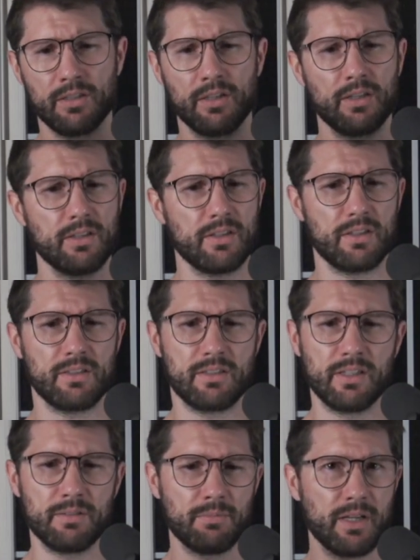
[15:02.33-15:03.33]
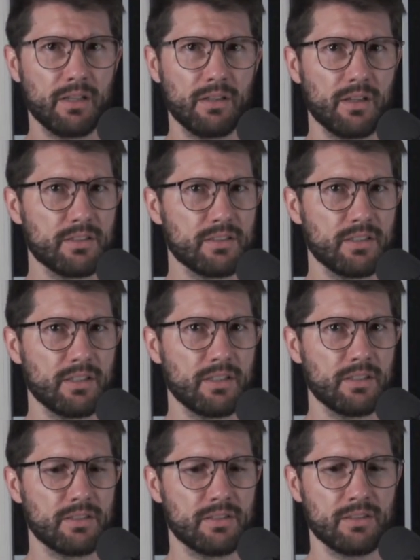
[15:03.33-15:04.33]
that didn't make a lot of
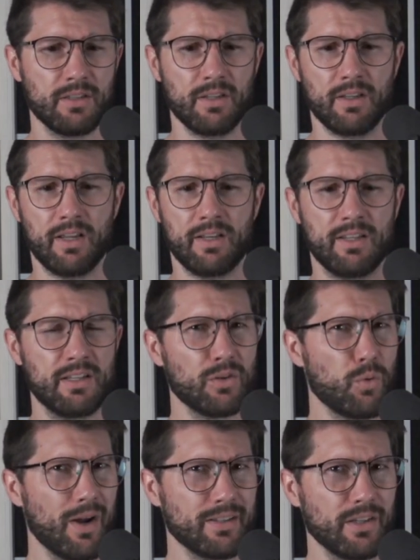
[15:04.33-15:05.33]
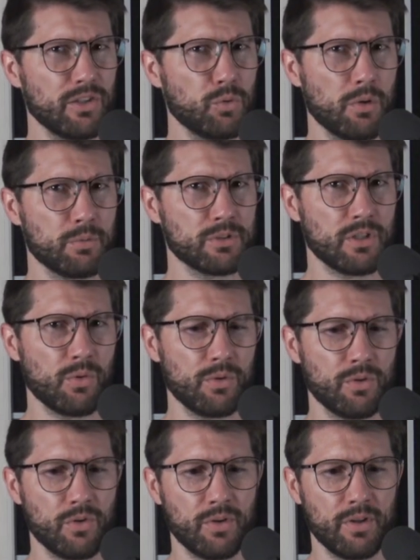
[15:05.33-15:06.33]
sense and didn't quite tell you what was going
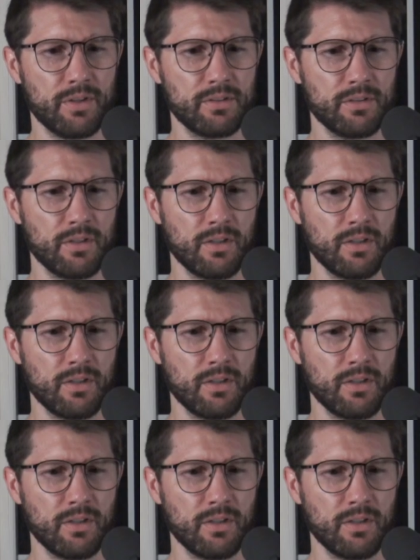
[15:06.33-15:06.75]
on.